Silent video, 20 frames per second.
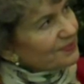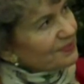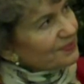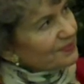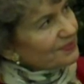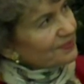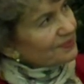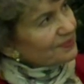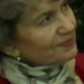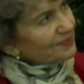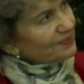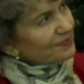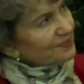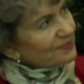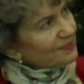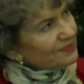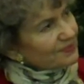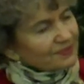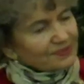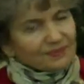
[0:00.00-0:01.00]

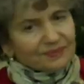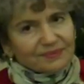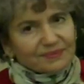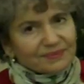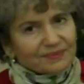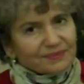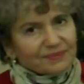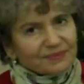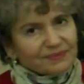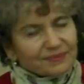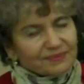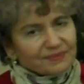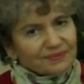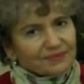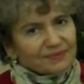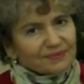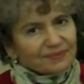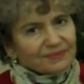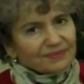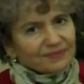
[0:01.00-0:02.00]

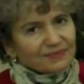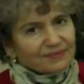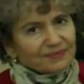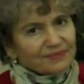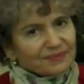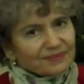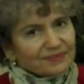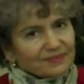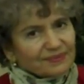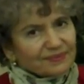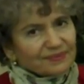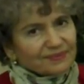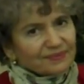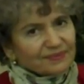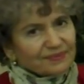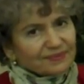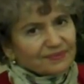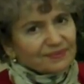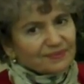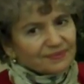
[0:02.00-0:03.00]

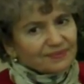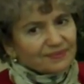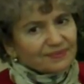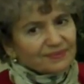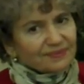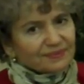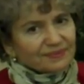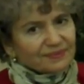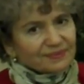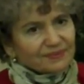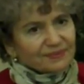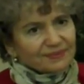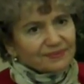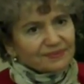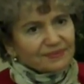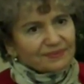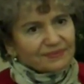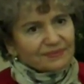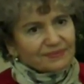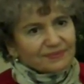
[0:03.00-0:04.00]

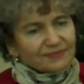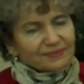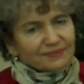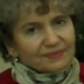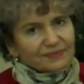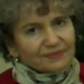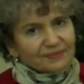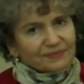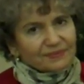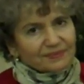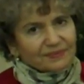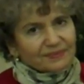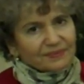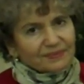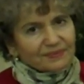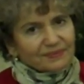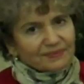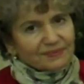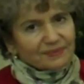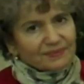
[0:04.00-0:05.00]

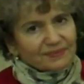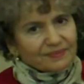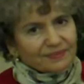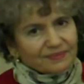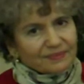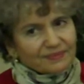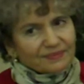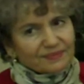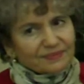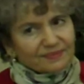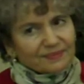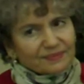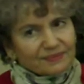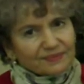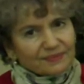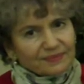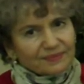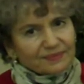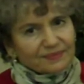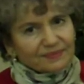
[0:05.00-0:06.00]

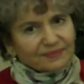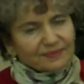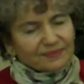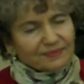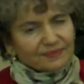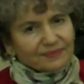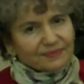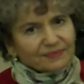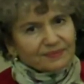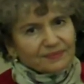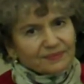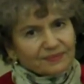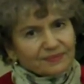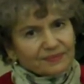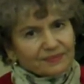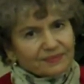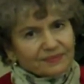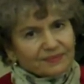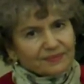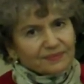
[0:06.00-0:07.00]

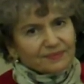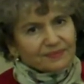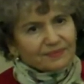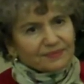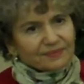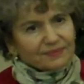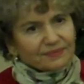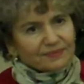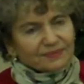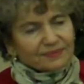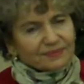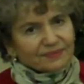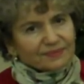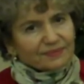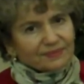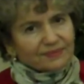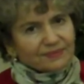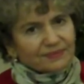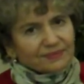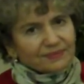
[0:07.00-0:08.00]
(not speaking)